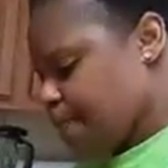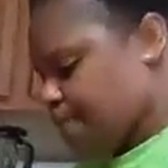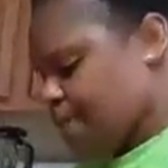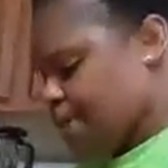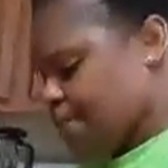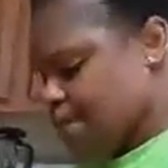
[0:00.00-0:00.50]

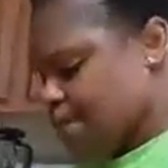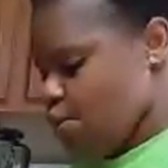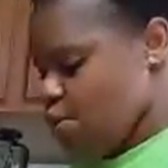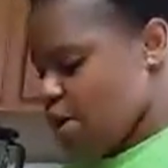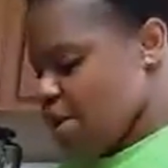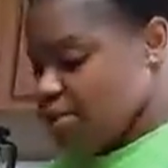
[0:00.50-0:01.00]
There we
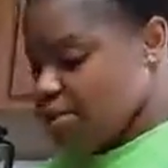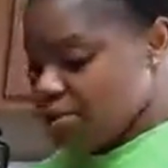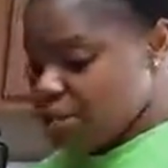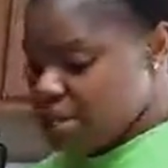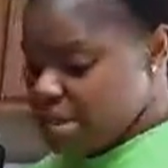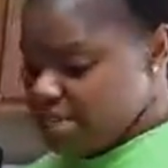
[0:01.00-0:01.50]
go. And so
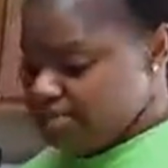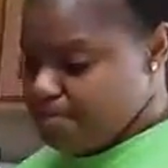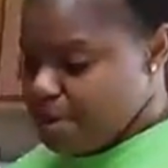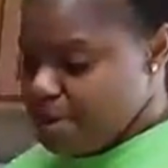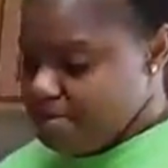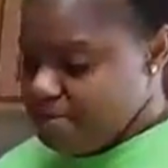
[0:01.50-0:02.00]
the next
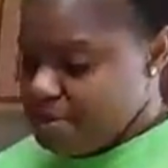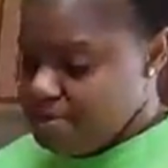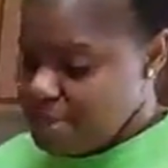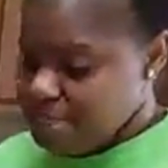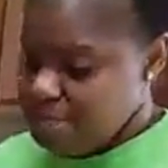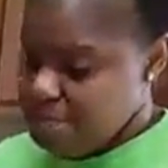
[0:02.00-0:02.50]
part of our
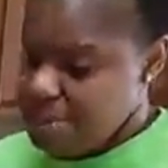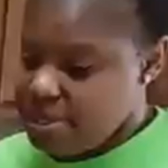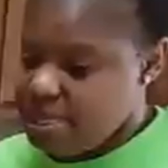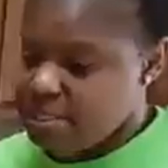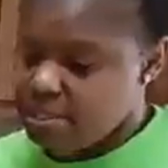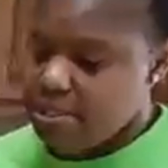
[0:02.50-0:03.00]
recipe, that's